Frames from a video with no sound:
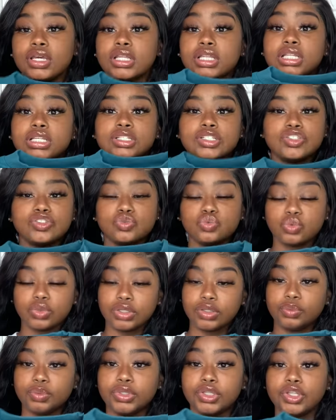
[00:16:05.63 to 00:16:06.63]
This is
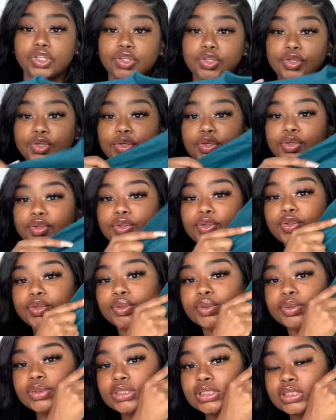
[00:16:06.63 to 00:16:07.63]
really, really
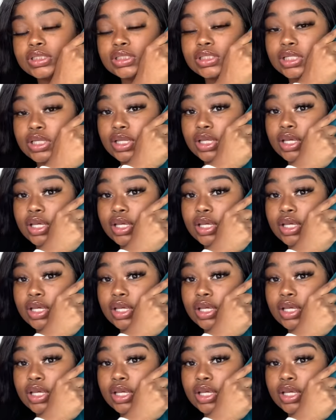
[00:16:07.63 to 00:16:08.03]
cute.